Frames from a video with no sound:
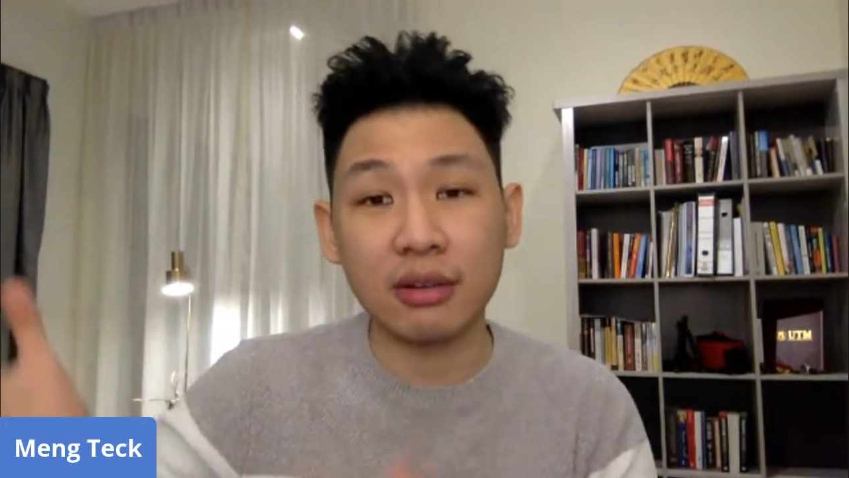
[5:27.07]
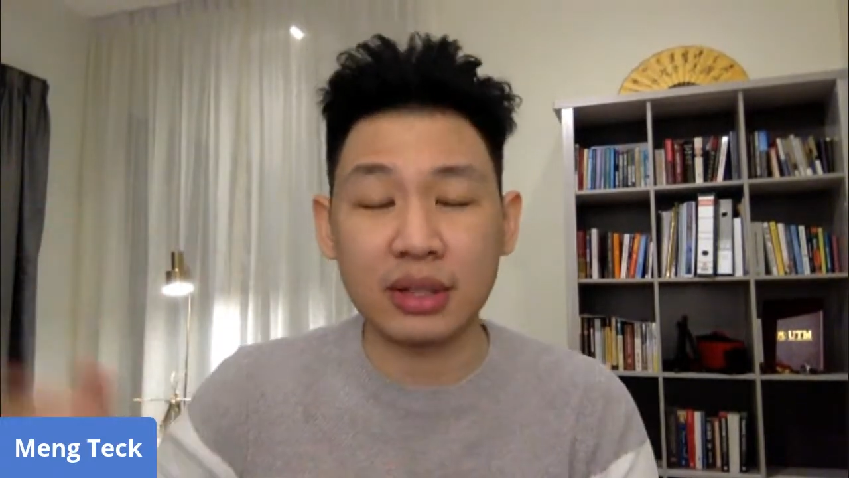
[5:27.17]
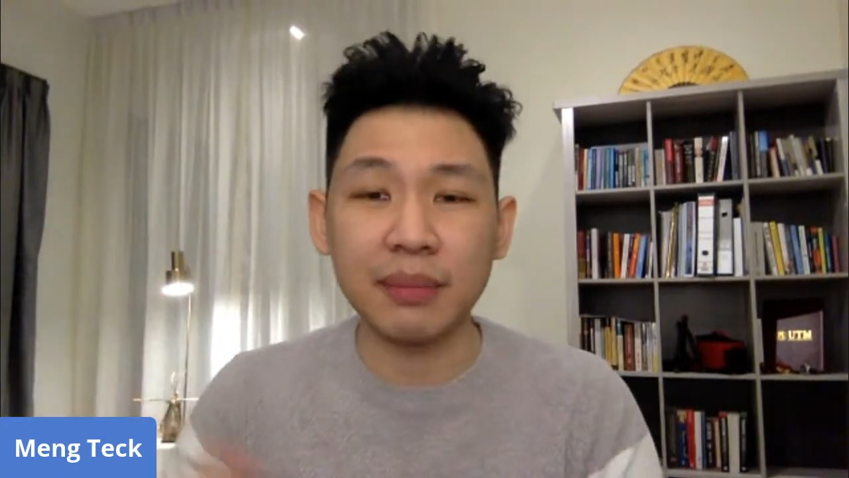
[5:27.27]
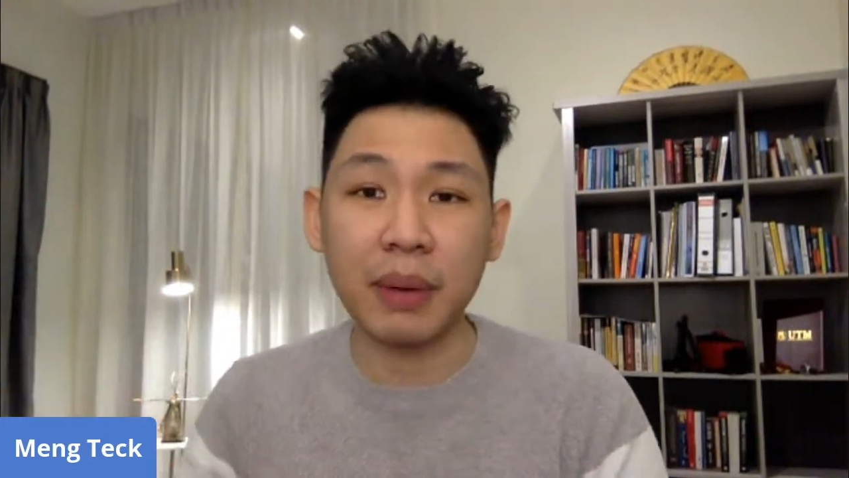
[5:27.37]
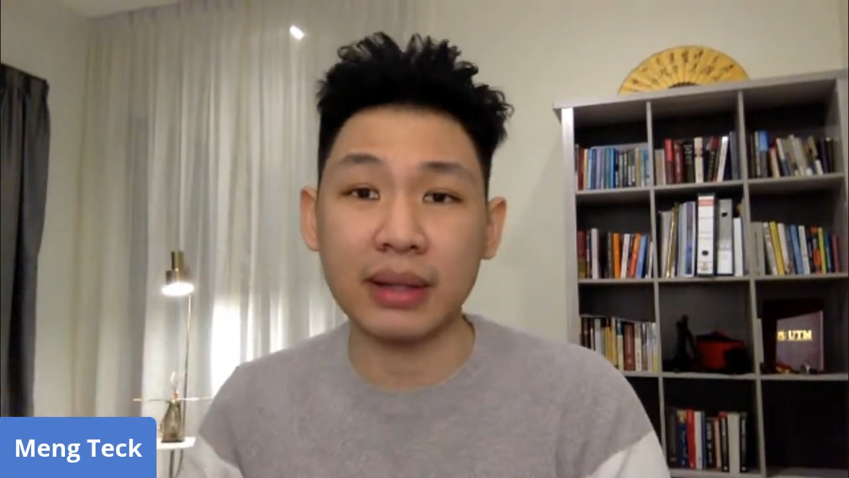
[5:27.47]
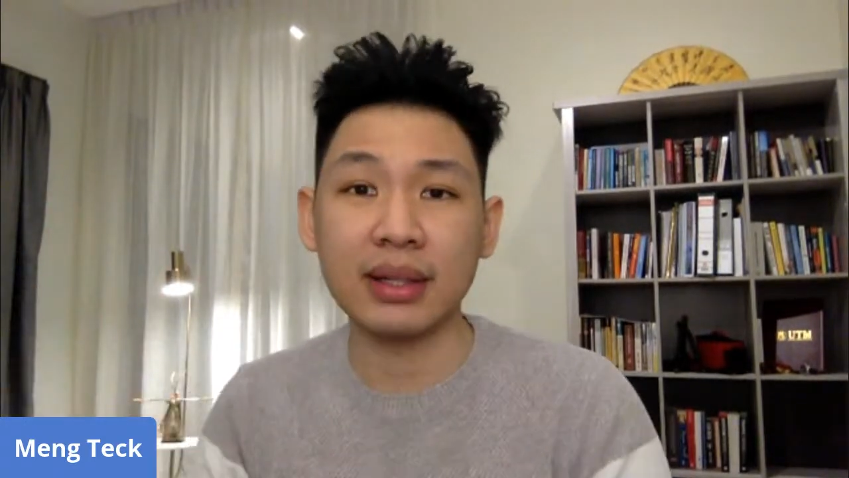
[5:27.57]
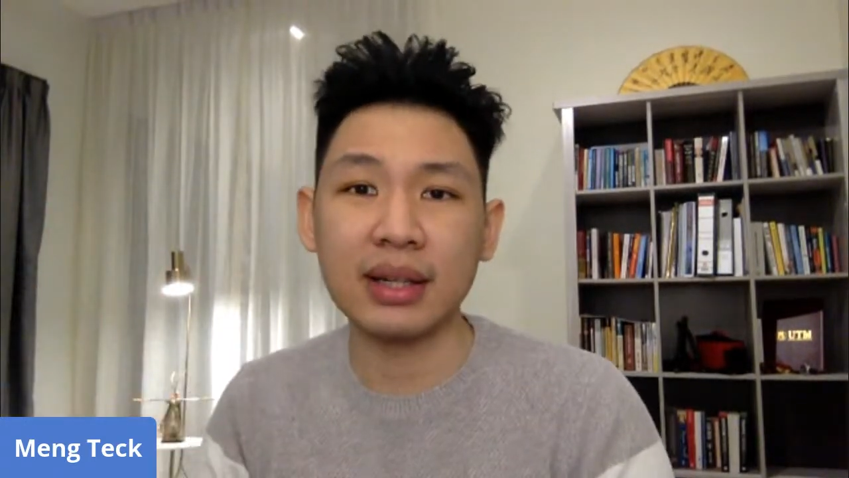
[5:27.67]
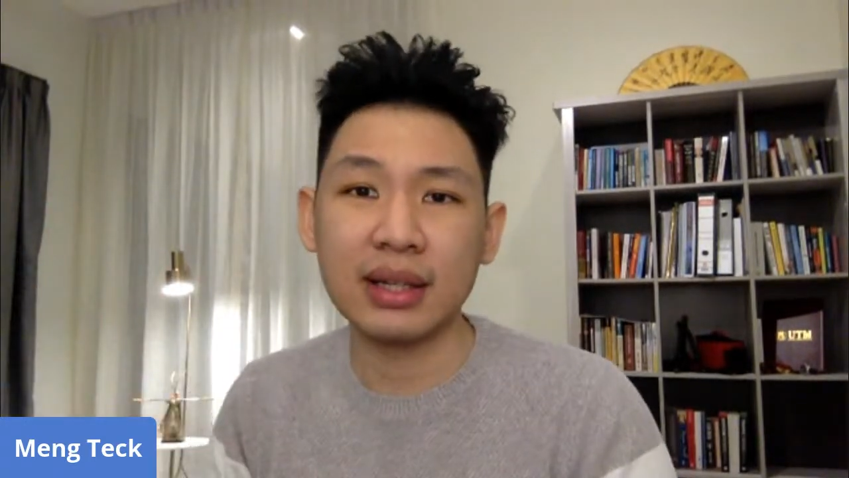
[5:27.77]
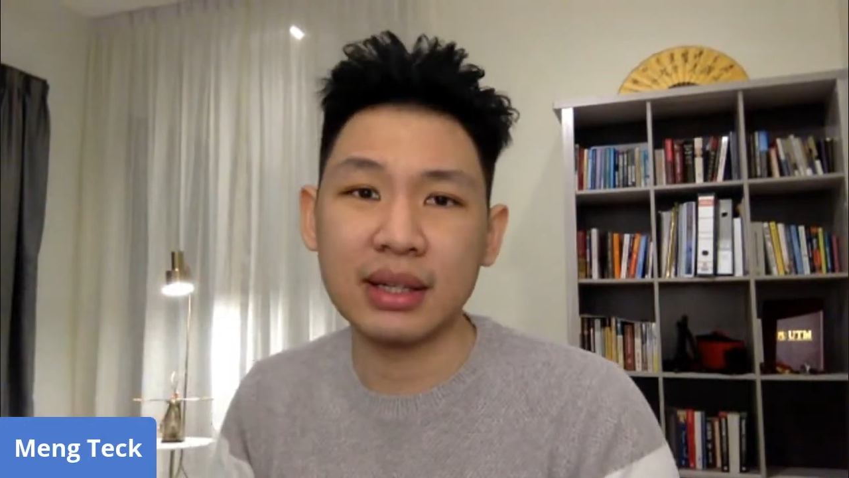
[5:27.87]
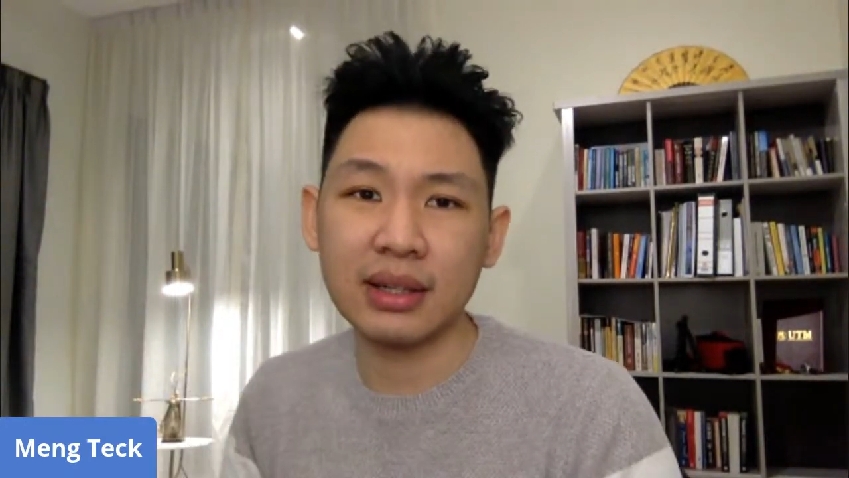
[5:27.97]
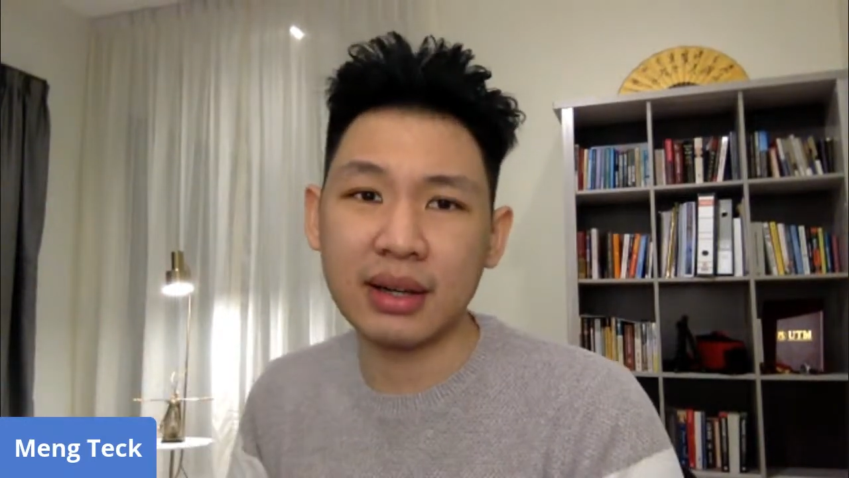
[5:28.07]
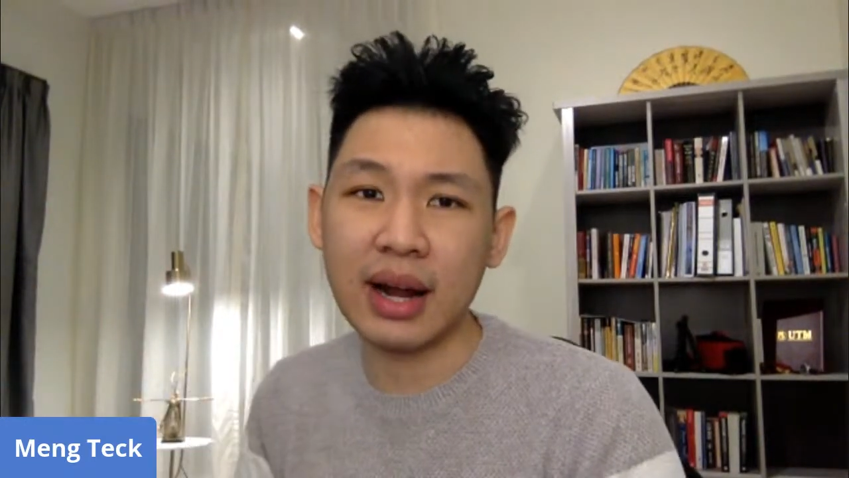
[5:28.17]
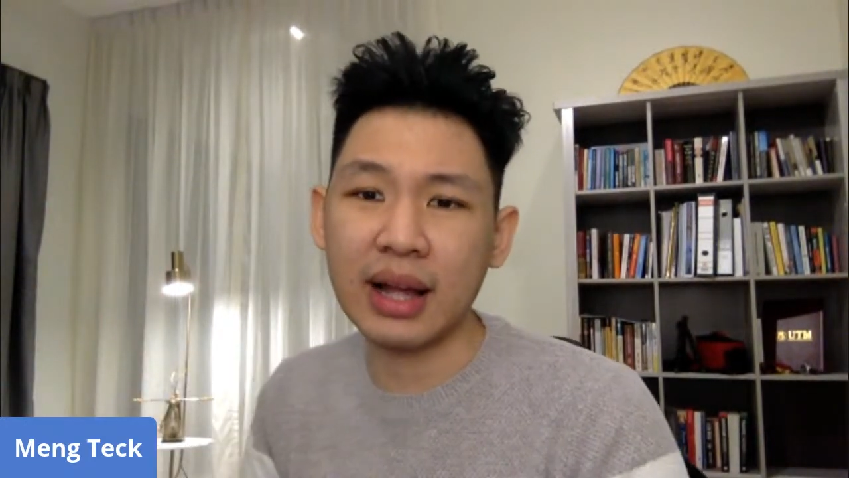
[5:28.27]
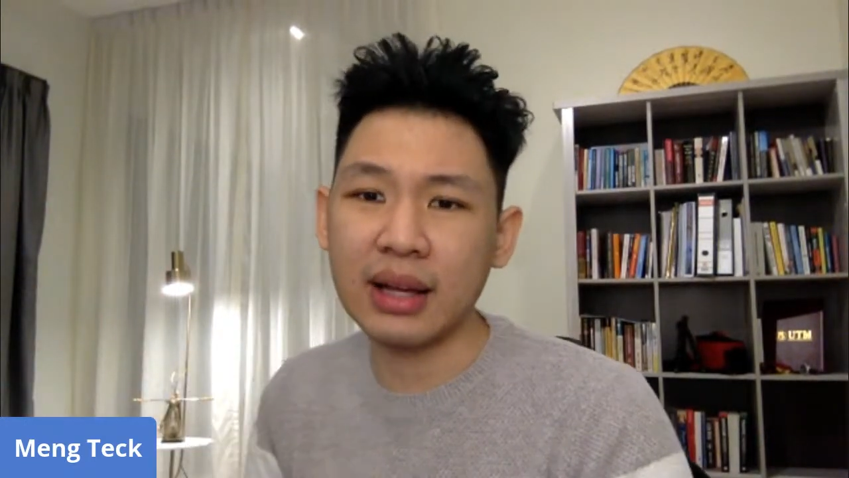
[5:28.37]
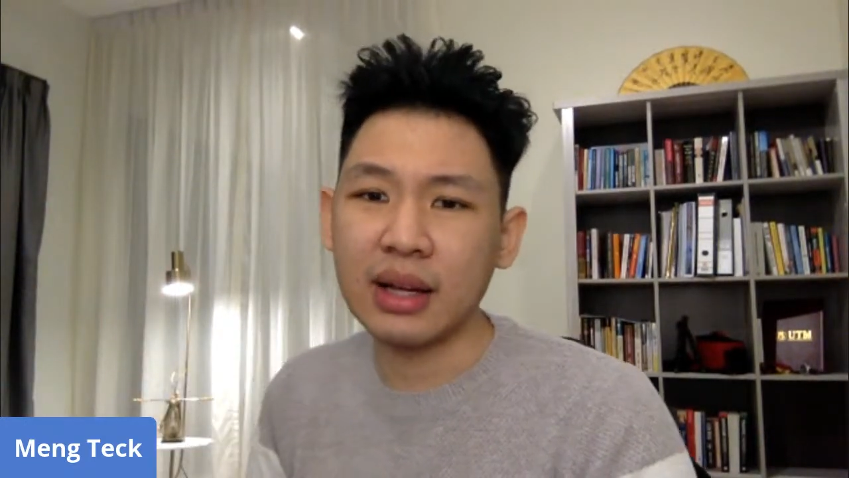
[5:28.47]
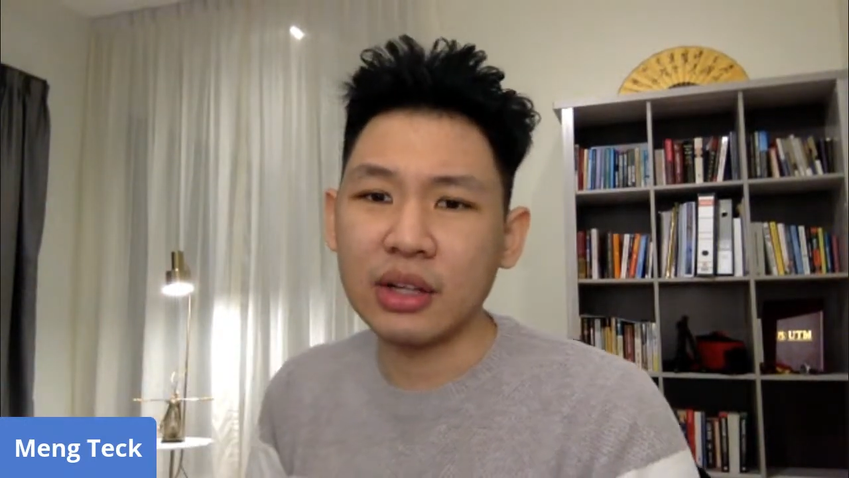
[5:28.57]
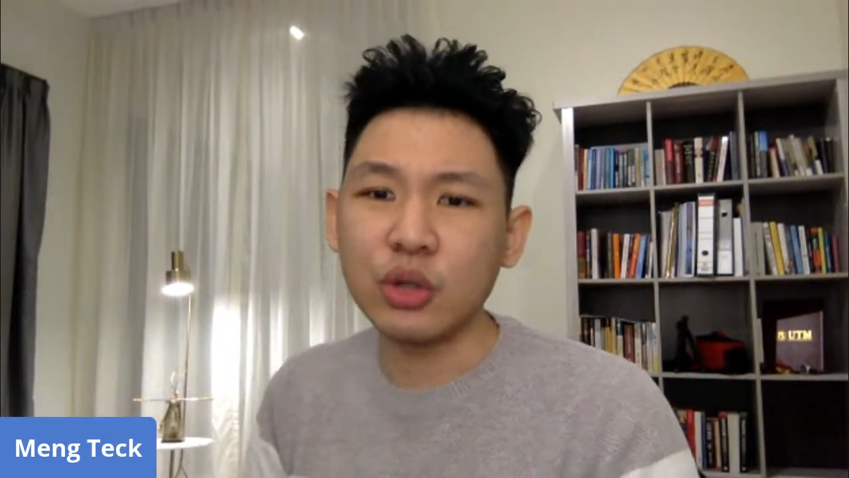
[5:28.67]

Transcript: counterpart, right?